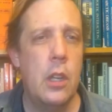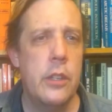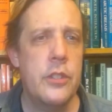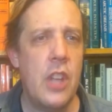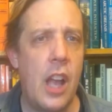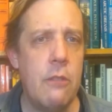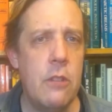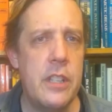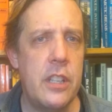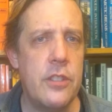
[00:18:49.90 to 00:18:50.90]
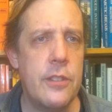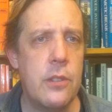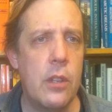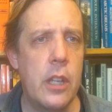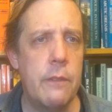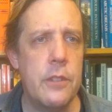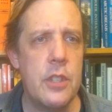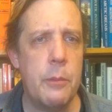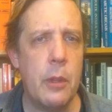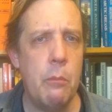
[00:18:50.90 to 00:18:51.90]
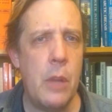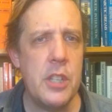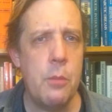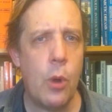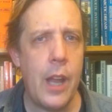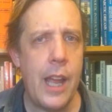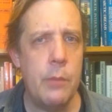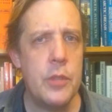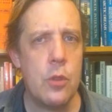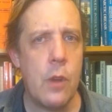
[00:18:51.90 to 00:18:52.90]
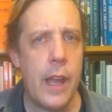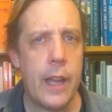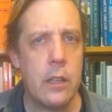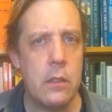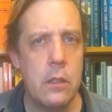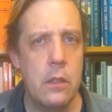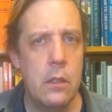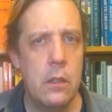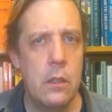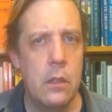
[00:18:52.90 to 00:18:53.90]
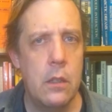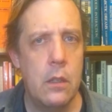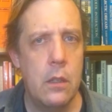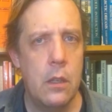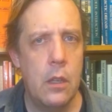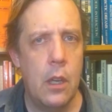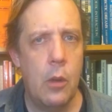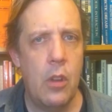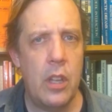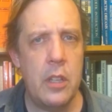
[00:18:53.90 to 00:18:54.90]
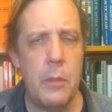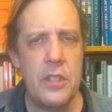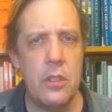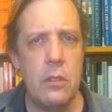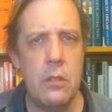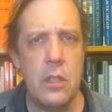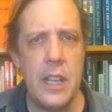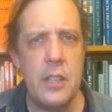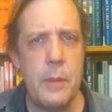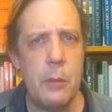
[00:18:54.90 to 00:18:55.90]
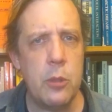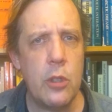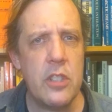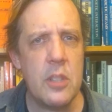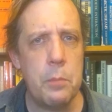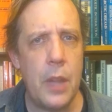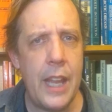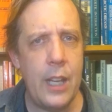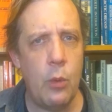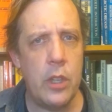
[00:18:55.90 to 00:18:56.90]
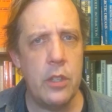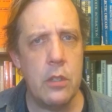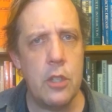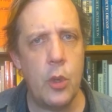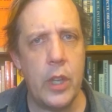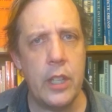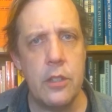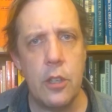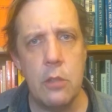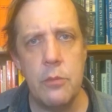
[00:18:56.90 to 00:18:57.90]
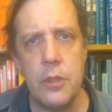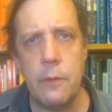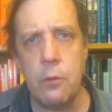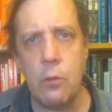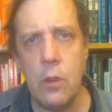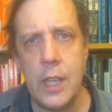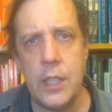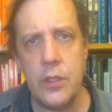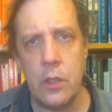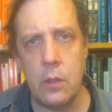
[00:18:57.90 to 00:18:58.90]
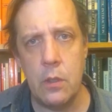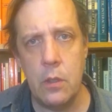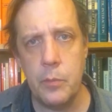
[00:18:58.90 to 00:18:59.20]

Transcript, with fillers: Socrates is looking for something much more abstract. You, you need to be able to explain what you're doing in terms of reason.